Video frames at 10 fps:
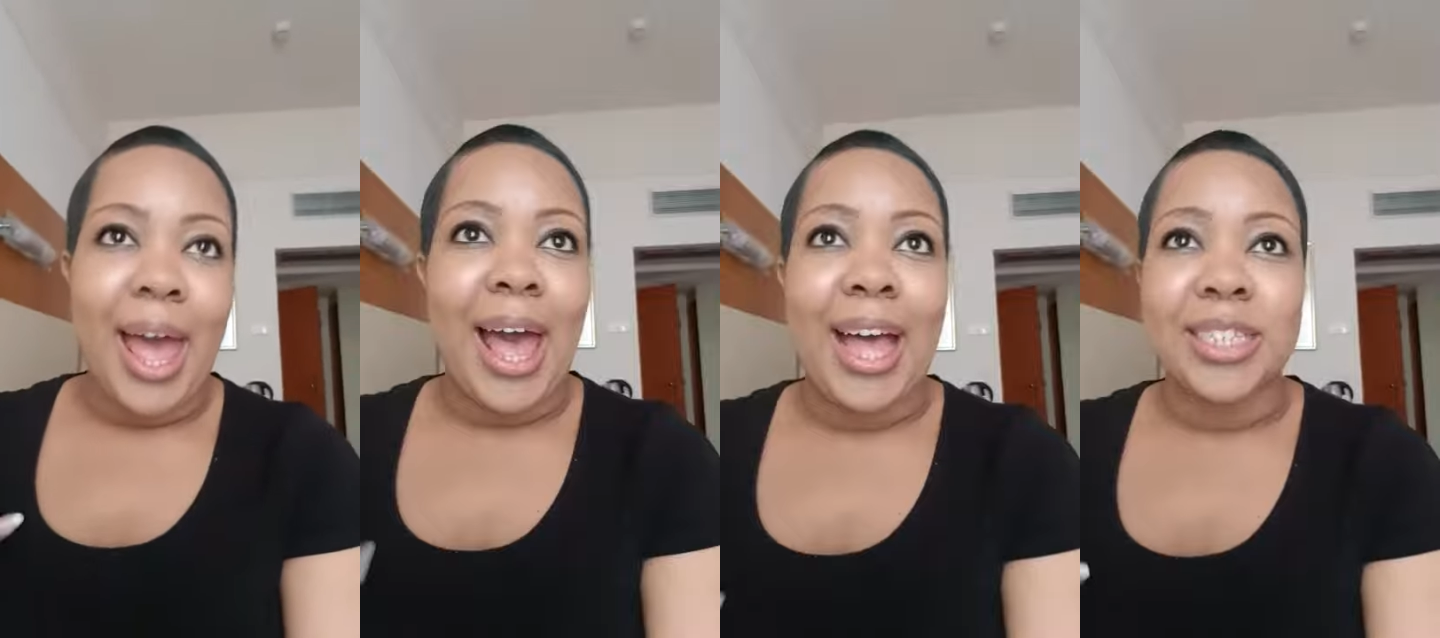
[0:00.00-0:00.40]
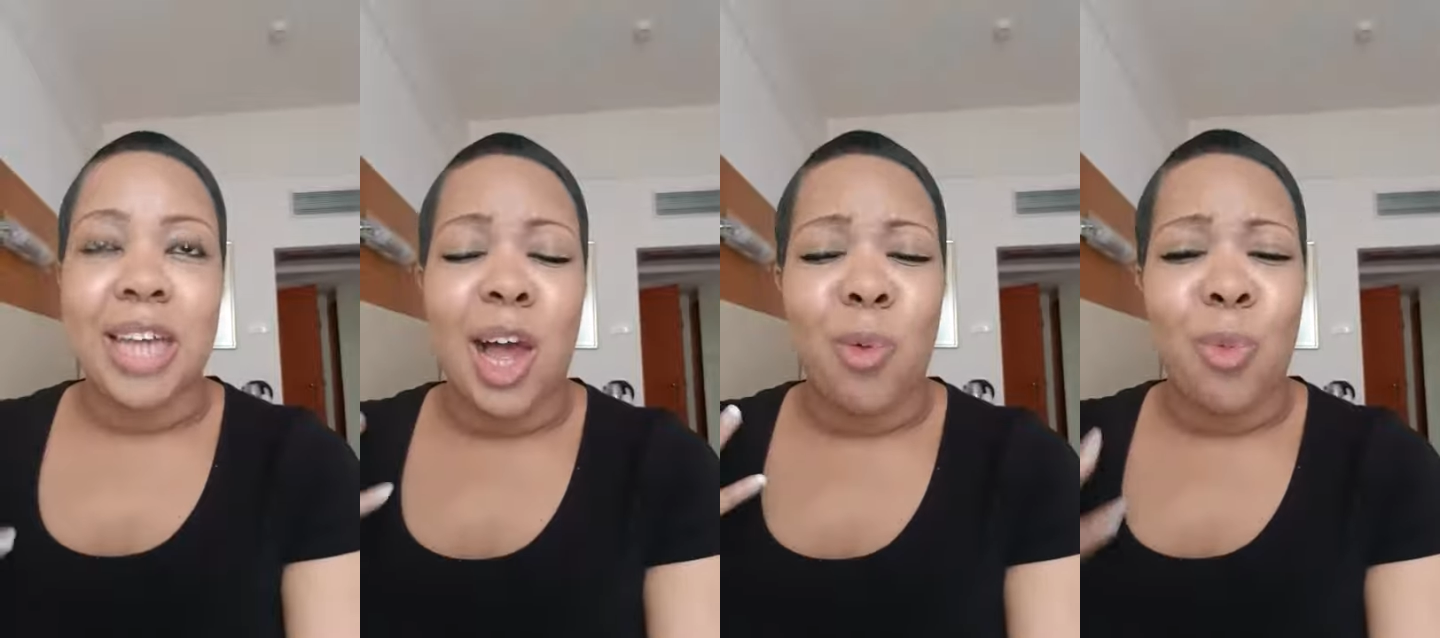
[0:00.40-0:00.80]
and
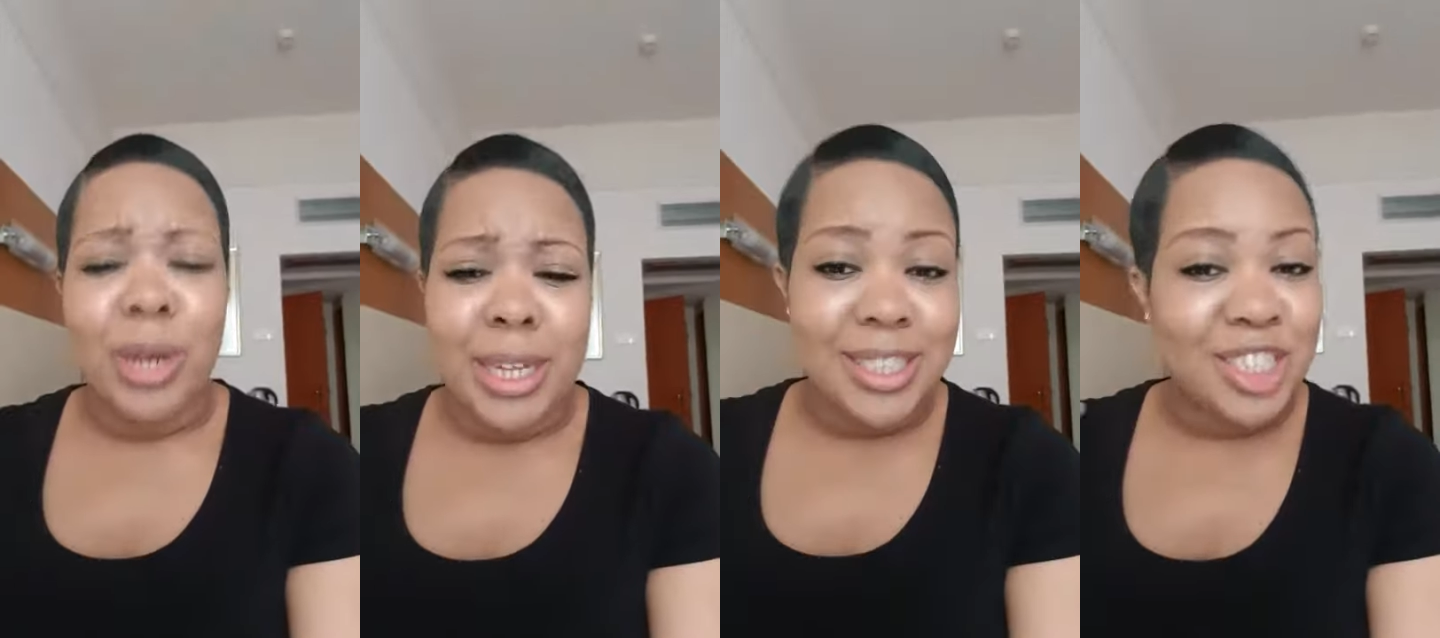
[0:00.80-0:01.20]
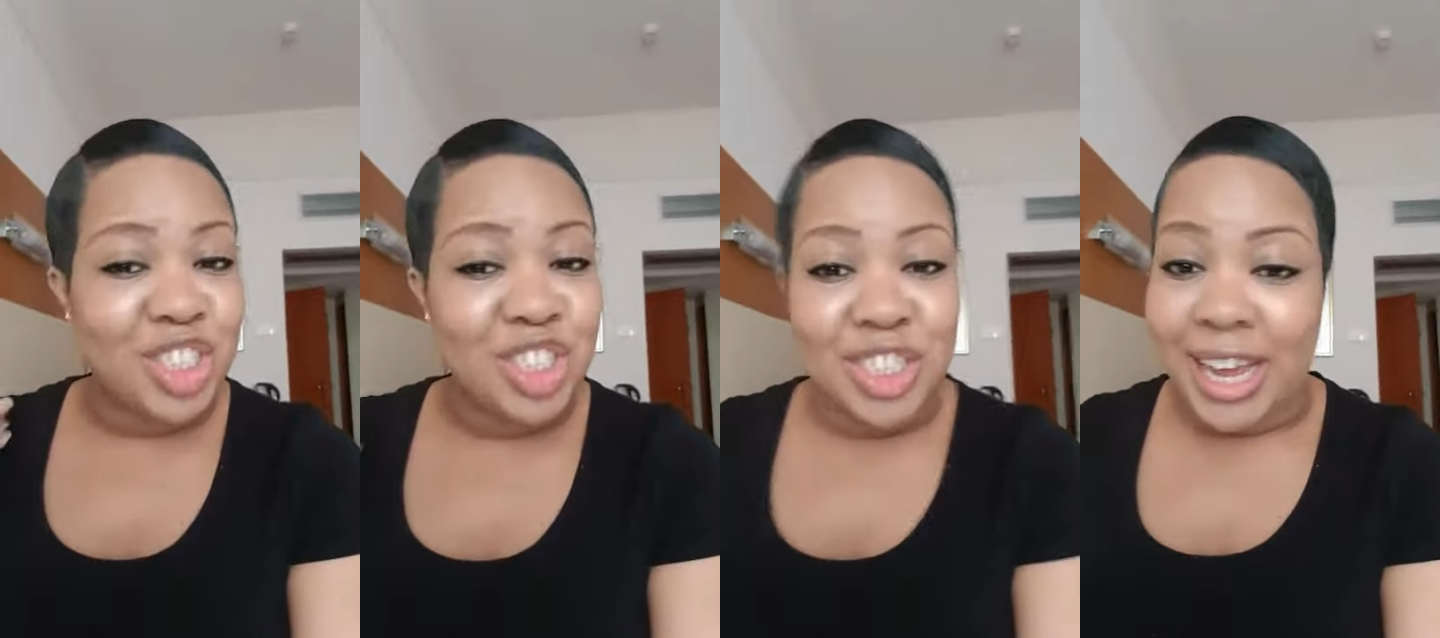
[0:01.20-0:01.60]
I wanted to
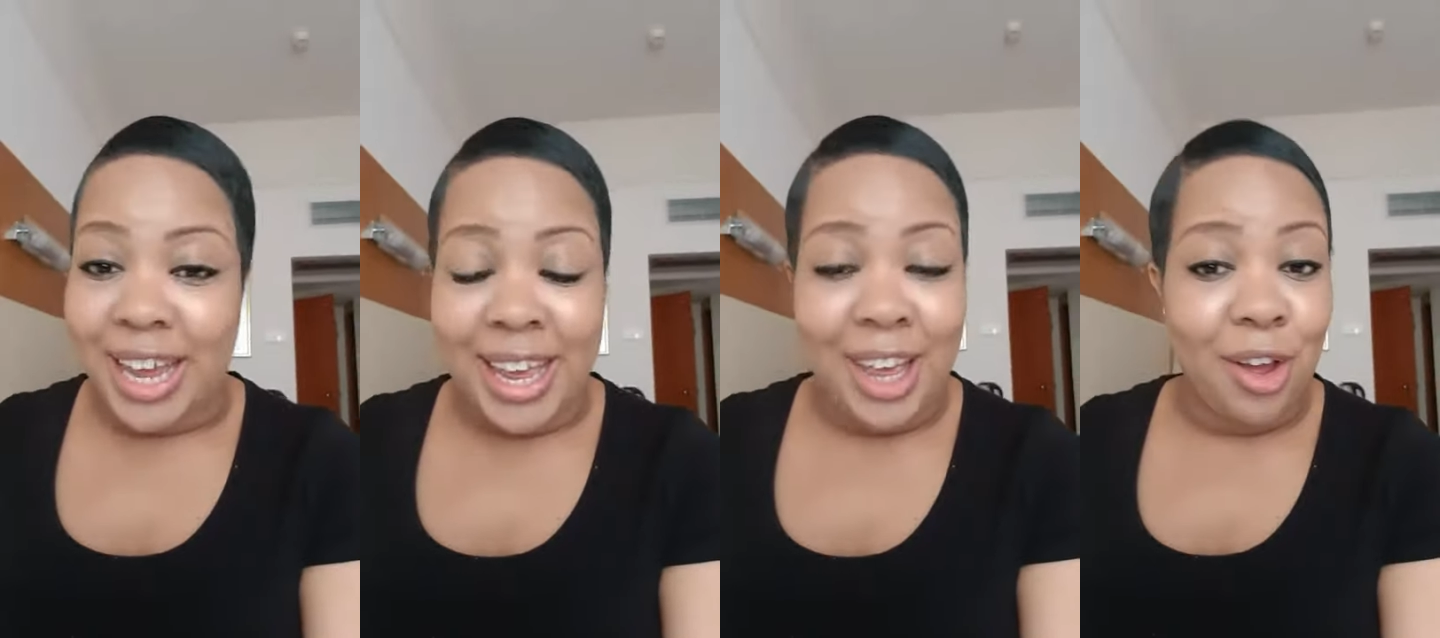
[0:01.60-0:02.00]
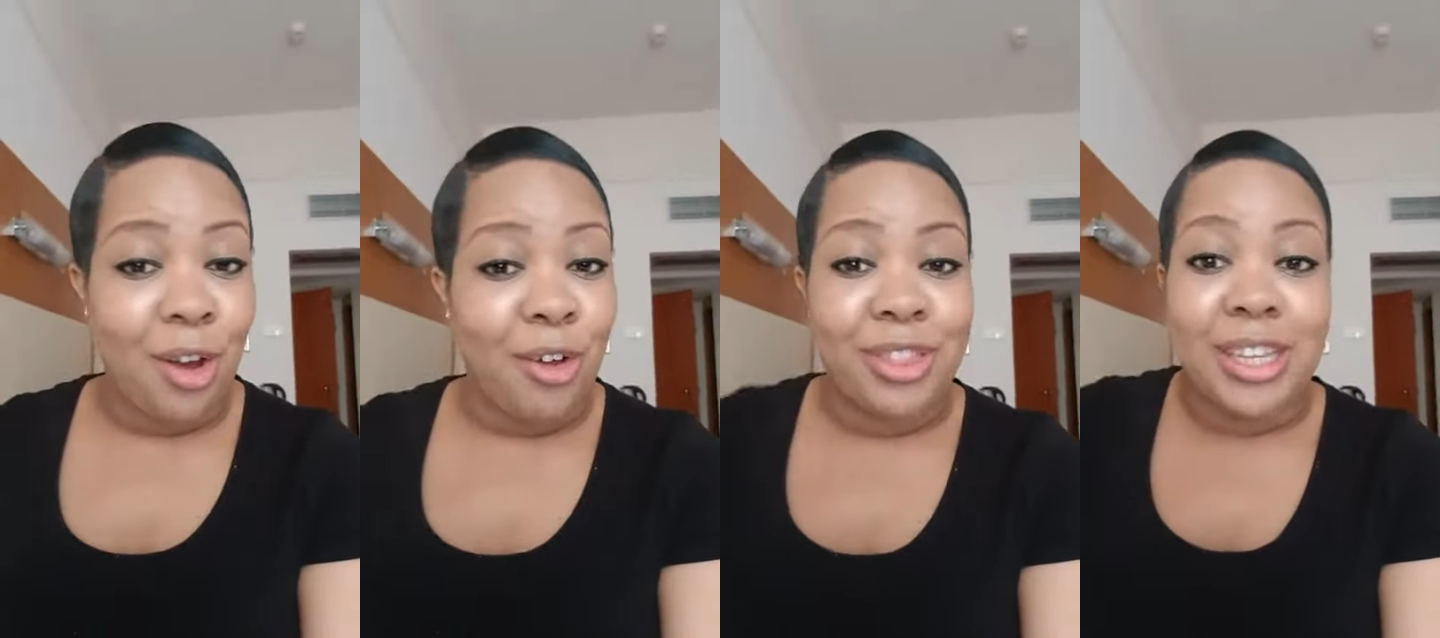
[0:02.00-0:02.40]
share
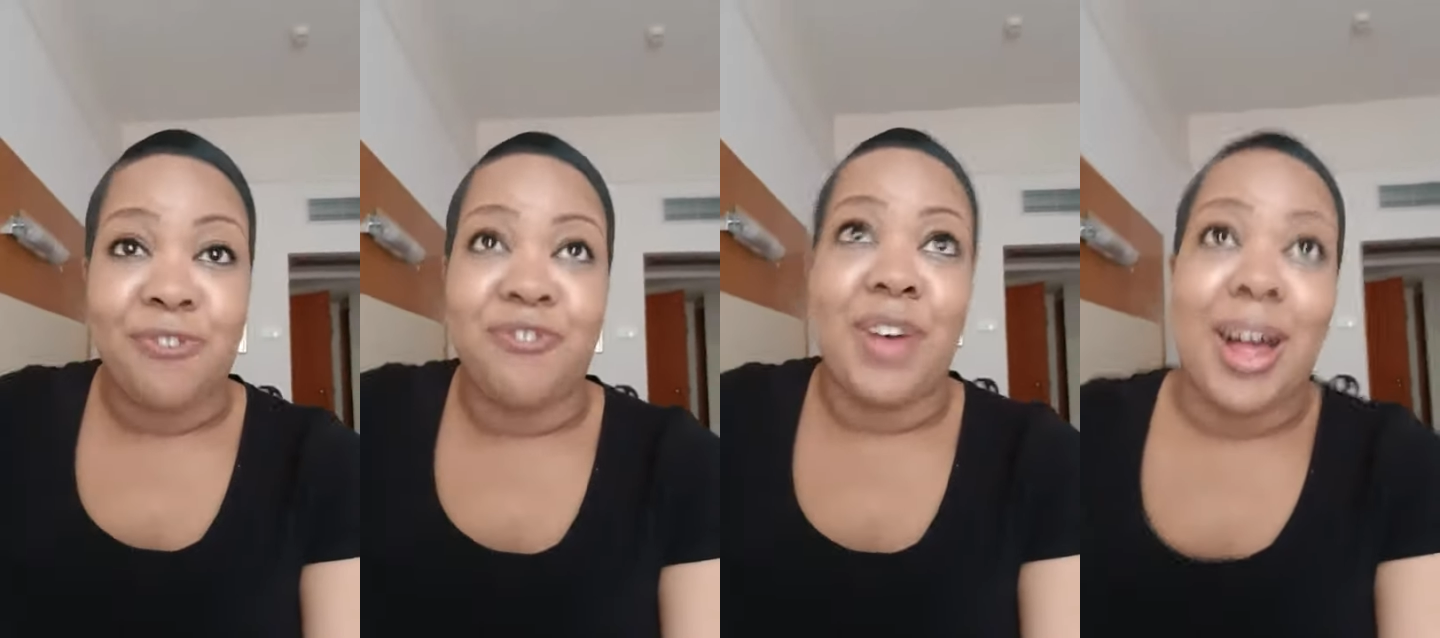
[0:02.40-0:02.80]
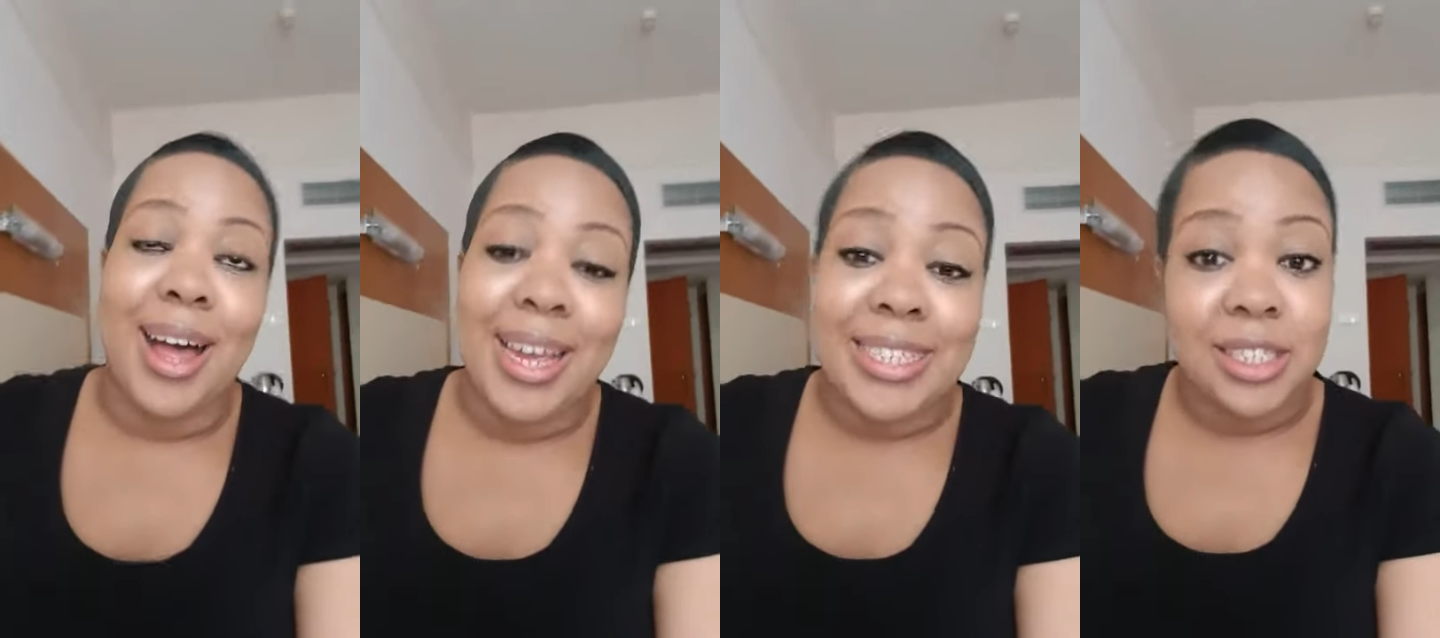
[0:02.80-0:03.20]
on this
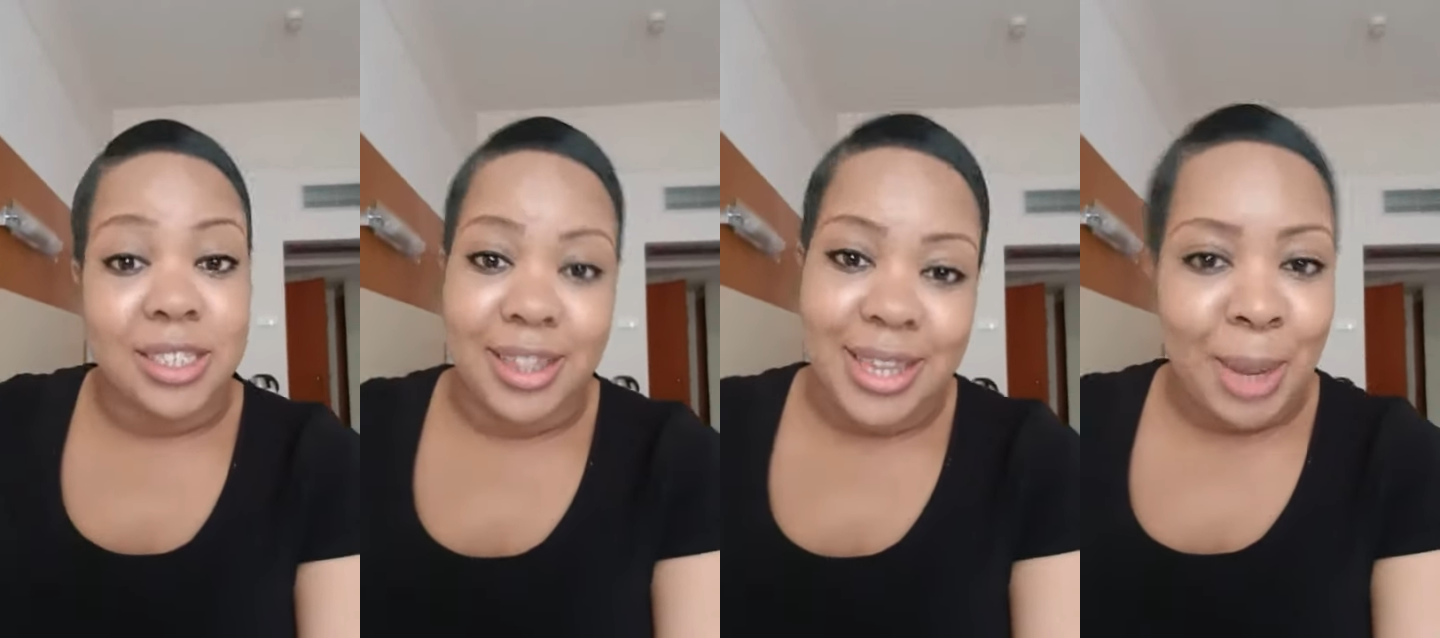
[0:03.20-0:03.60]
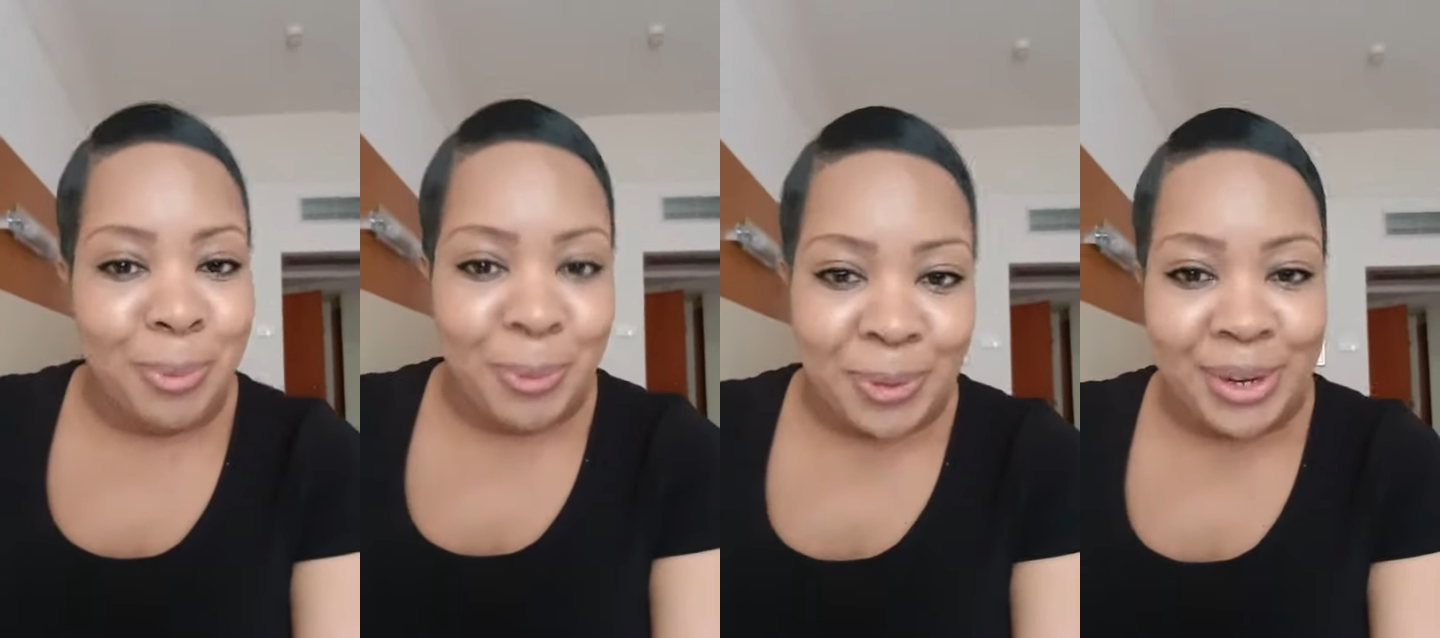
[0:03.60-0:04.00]
fine Sunday
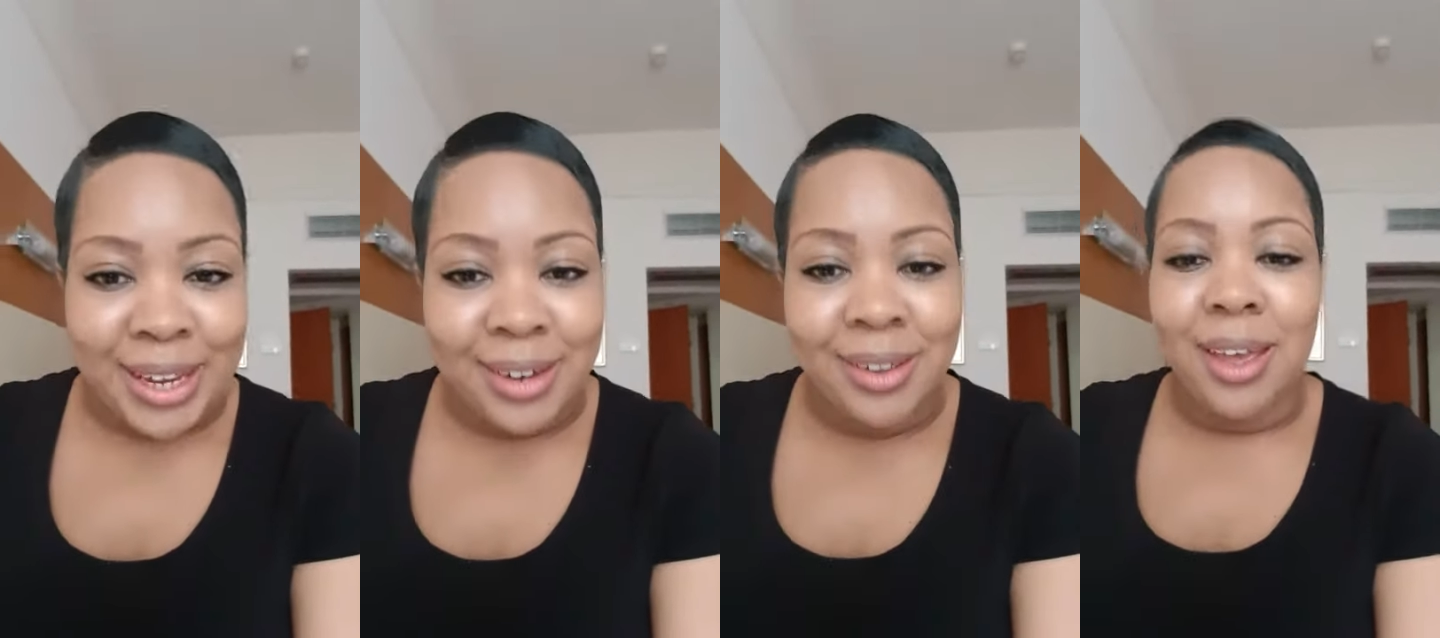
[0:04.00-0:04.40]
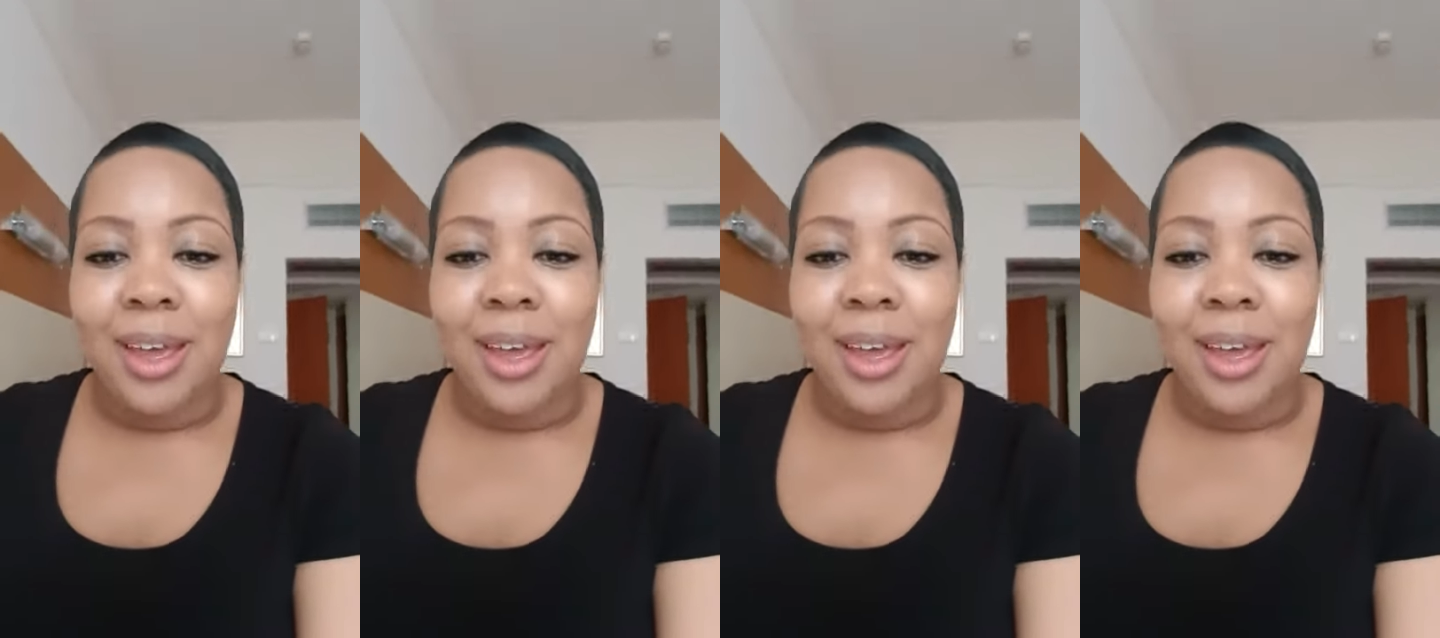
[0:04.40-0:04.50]
morning